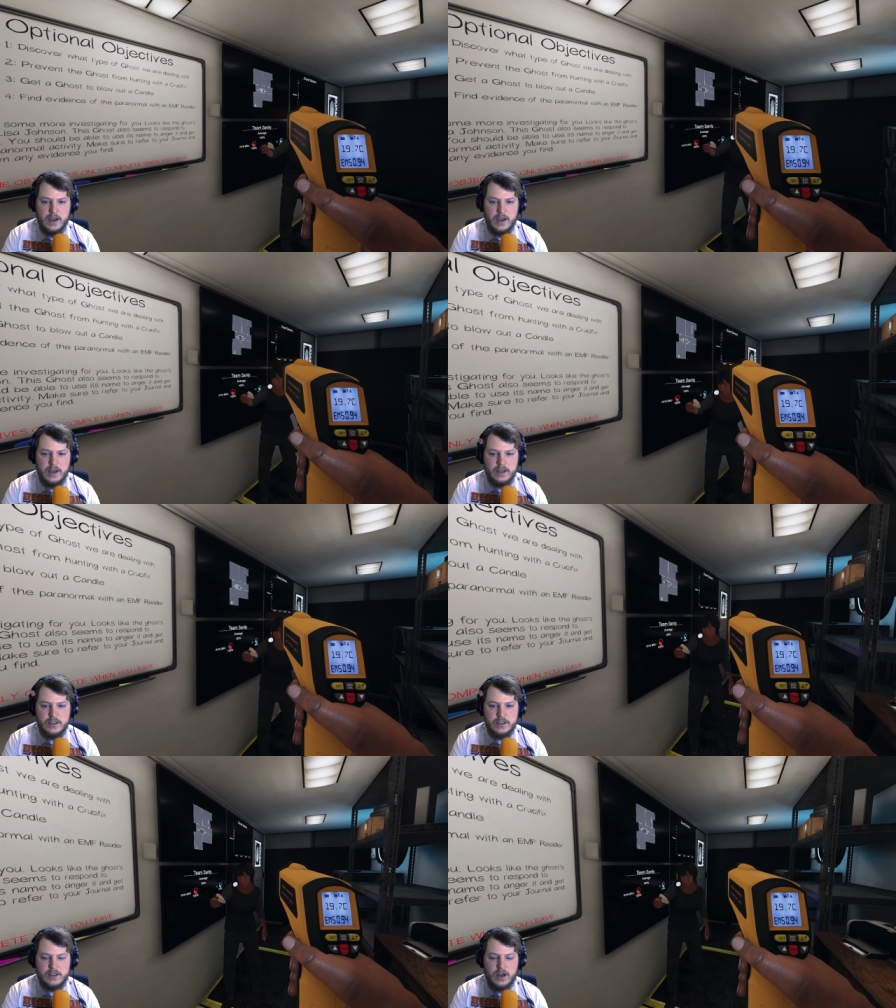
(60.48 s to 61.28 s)
He
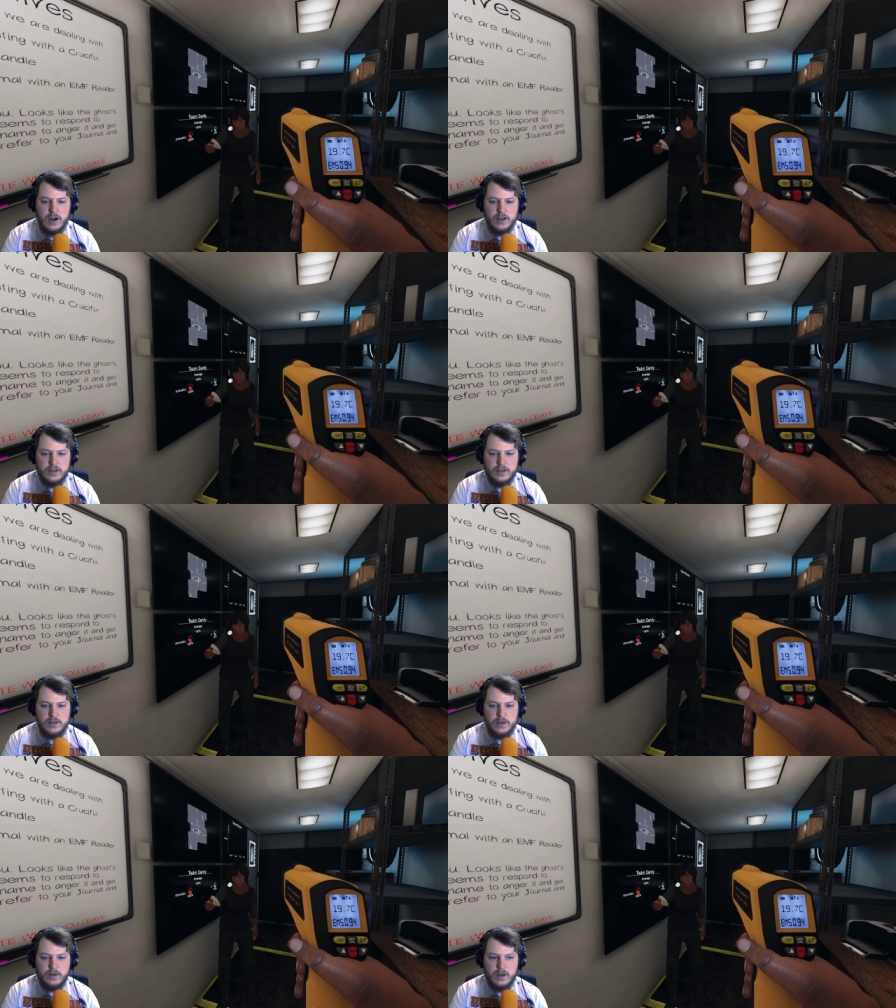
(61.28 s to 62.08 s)

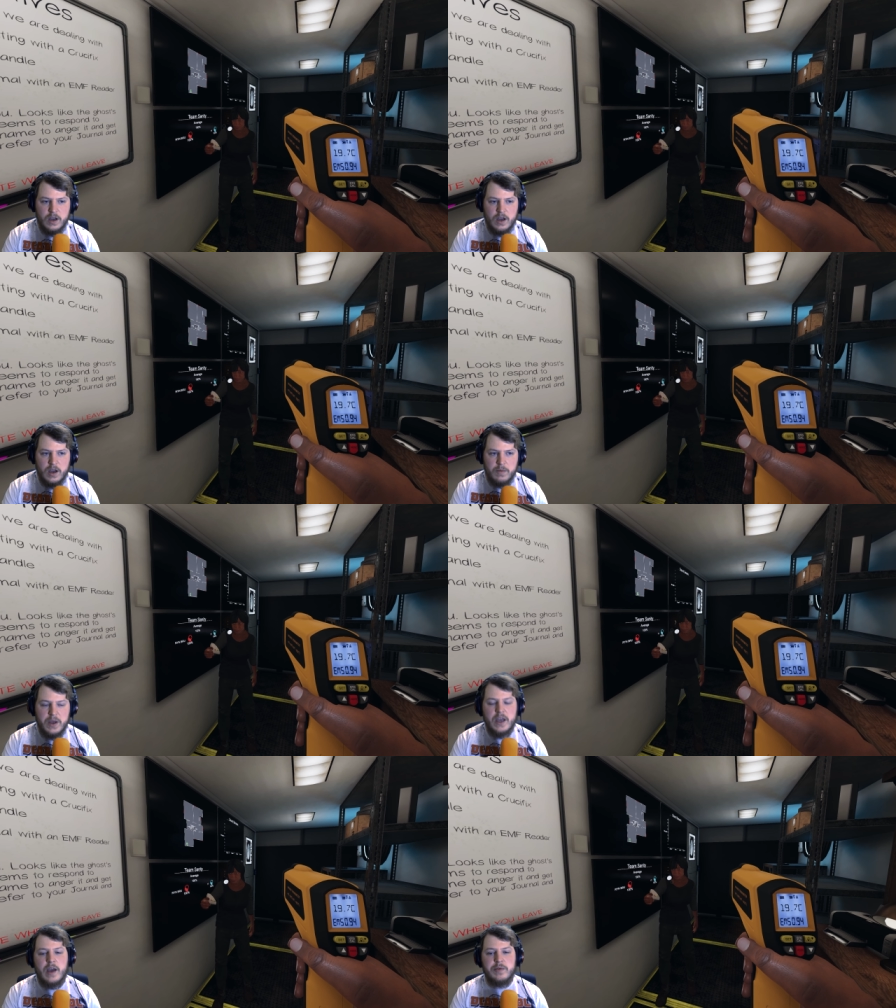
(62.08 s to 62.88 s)
starts uh,
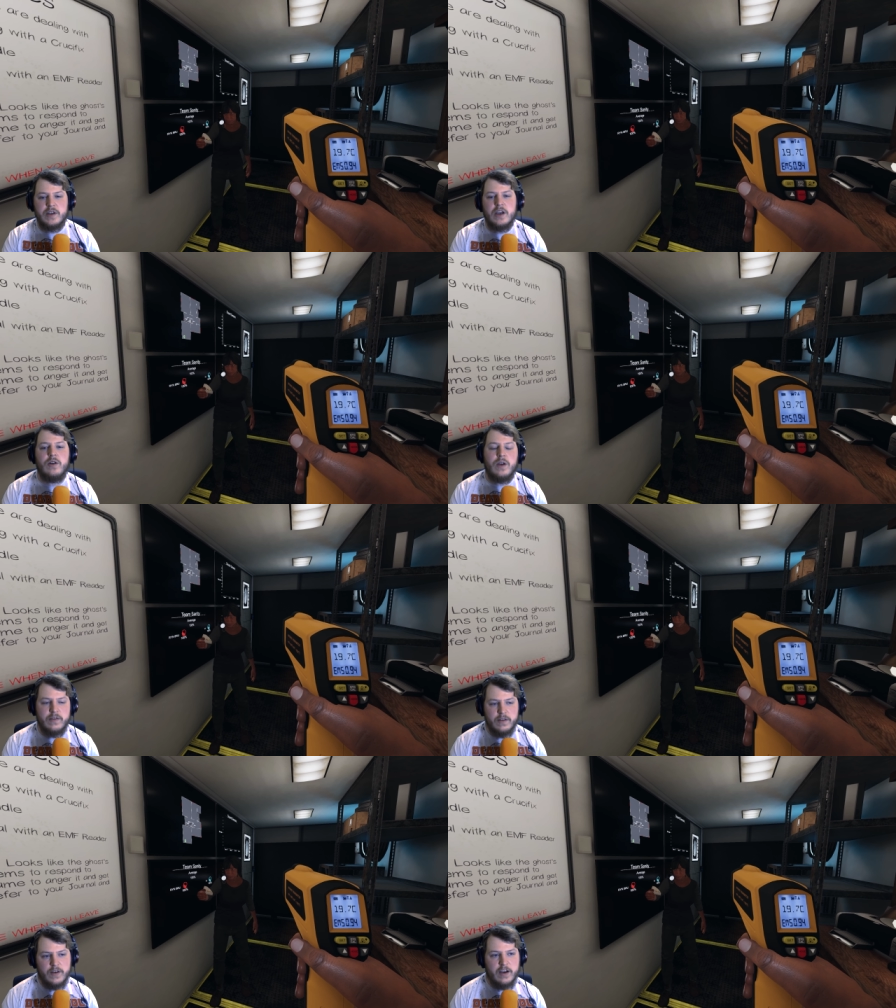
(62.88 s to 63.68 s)
being able to kill you
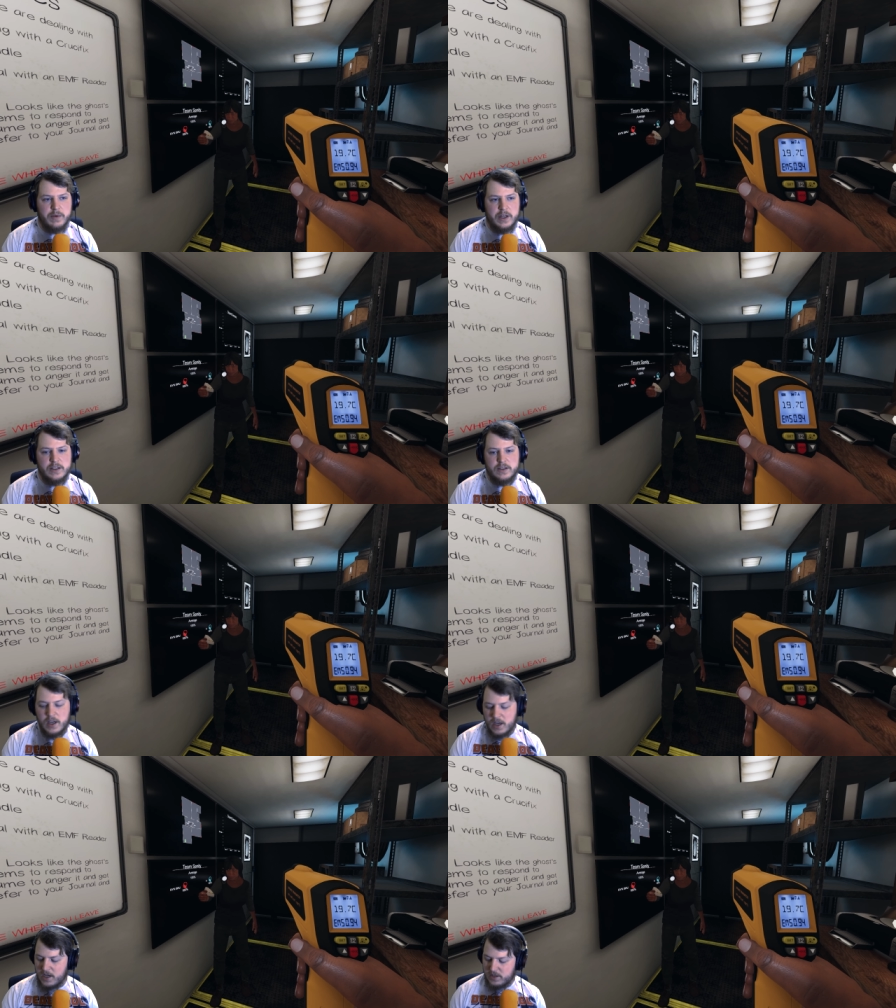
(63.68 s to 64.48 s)
after five minutes.
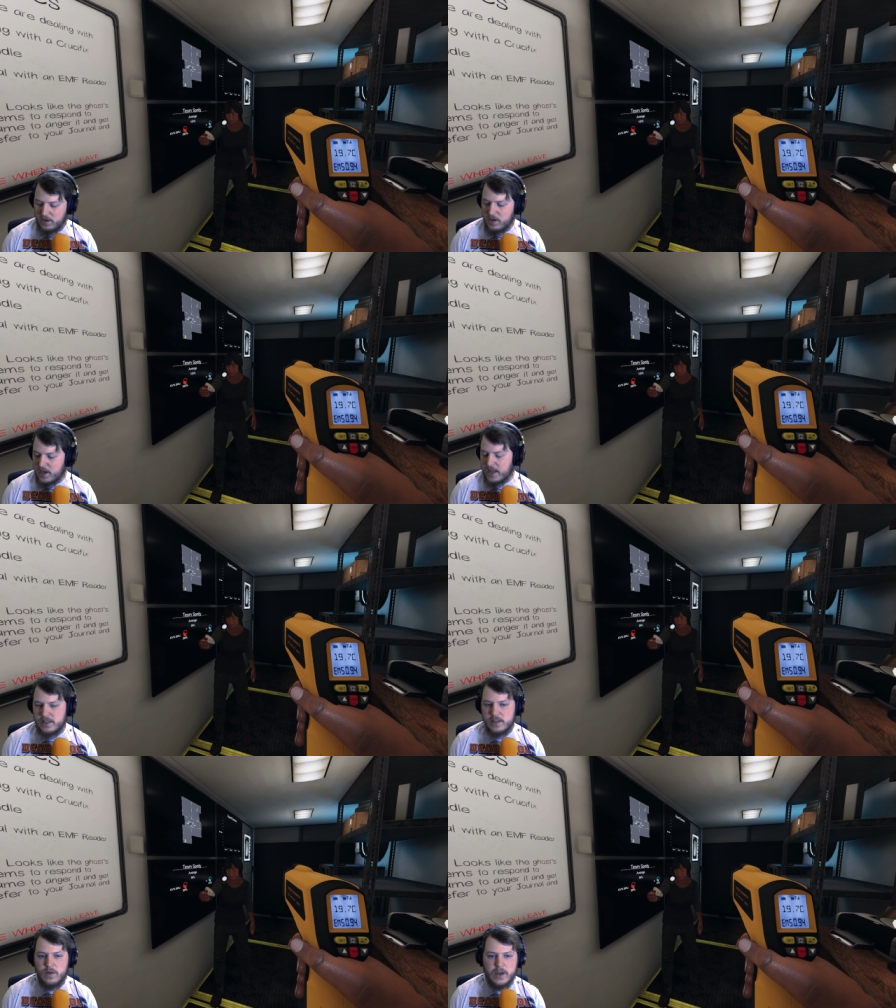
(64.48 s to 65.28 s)
So you can
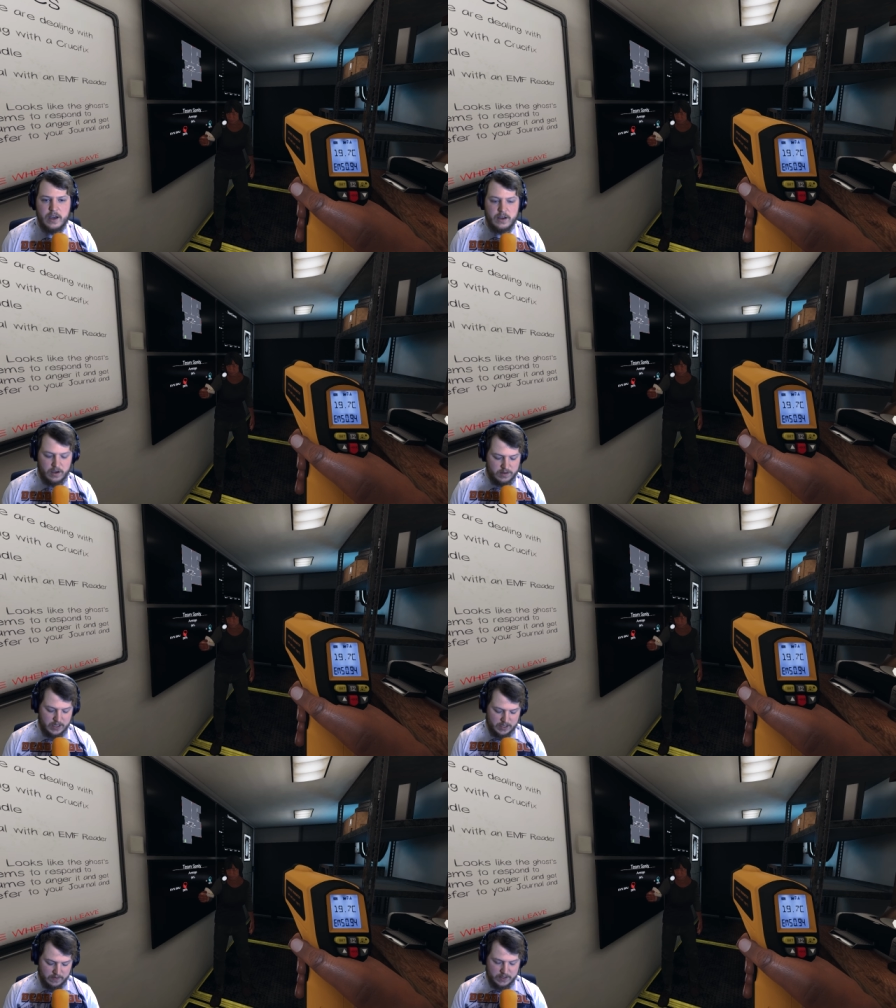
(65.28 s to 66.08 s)
still get ghost
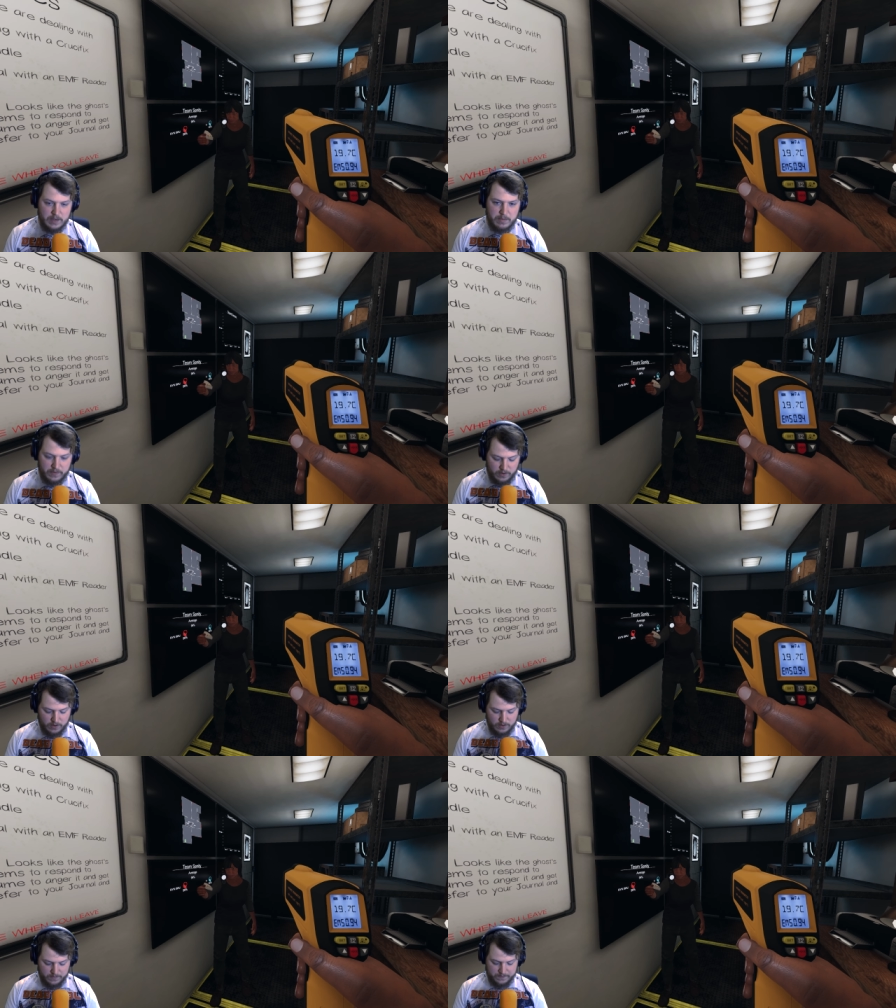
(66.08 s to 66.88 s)
oh. activity
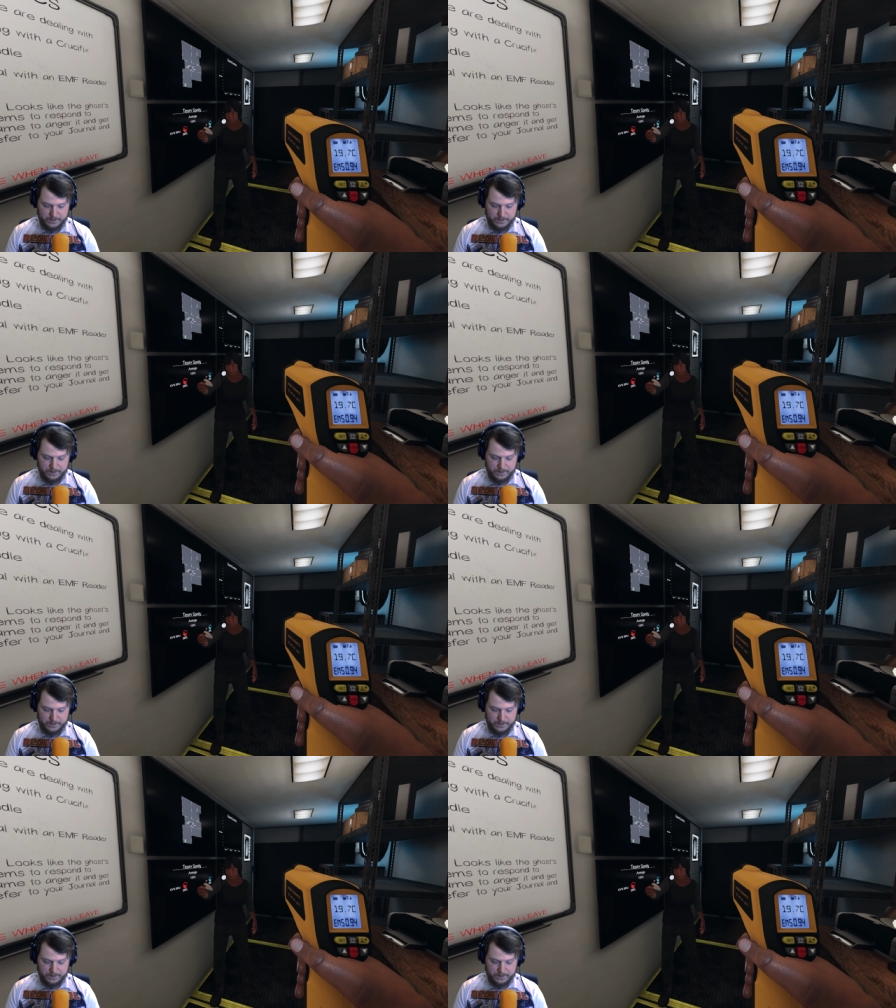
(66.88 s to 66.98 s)
before.